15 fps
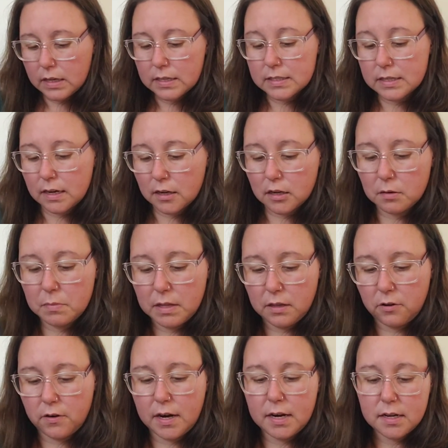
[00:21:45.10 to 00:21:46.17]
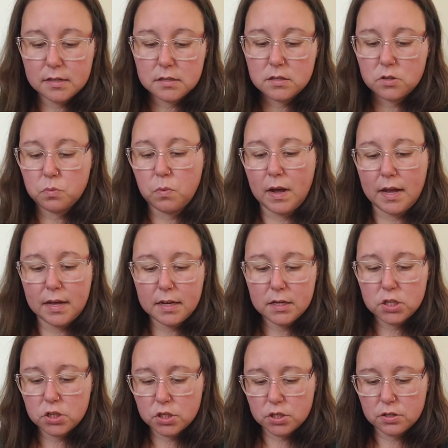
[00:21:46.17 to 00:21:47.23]
It's not going to be the greatest way
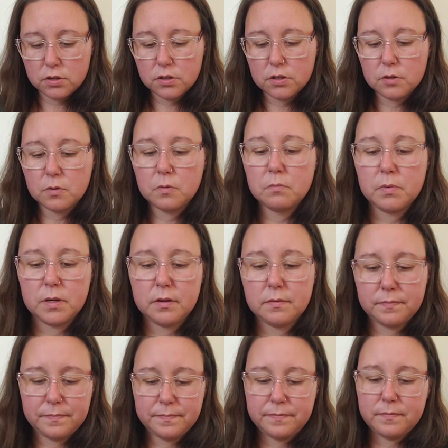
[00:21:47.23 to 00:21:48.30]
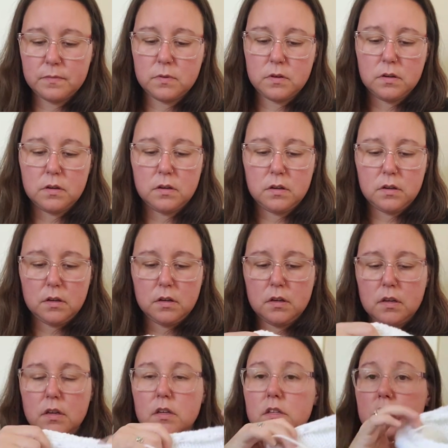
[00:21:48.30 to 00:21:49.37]
to show you, but...
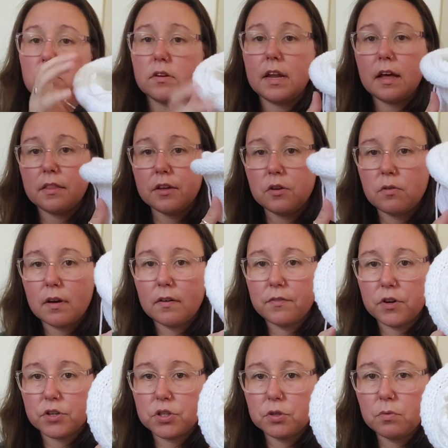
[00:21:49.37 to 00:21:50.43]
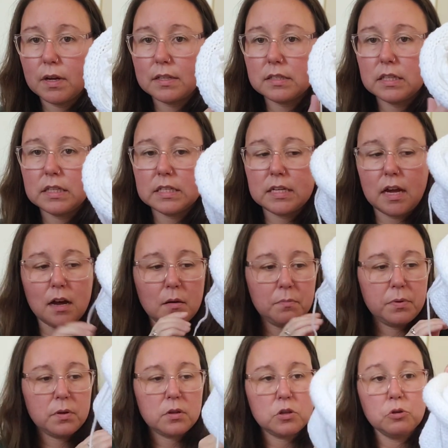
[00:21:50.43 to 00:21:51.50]
So now that you have your two ends at the top,
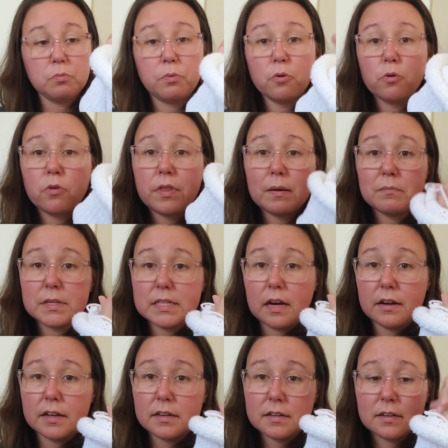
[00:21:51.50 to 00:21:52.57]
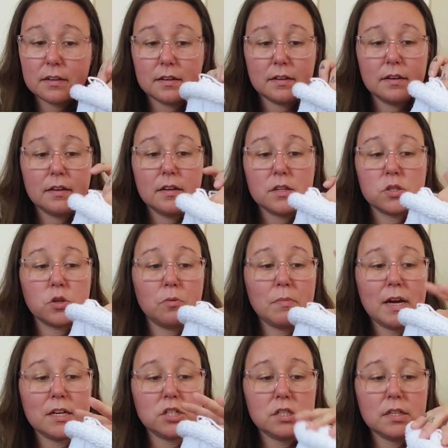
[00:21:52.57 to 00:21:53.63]
you pull them tight. So
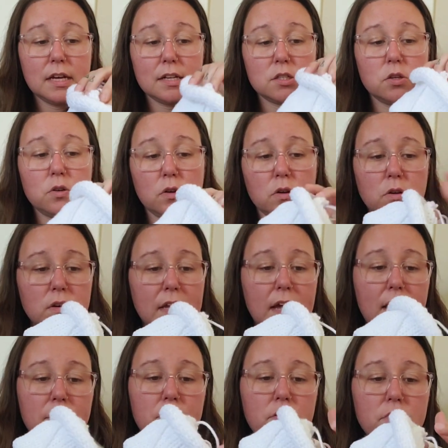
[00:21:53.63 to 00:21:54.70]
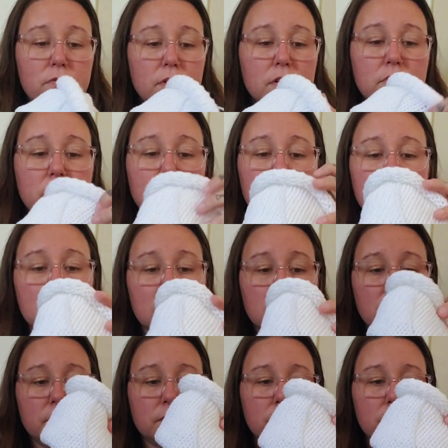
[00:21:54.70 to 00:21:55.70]
imagine that's all gathered real, real tight.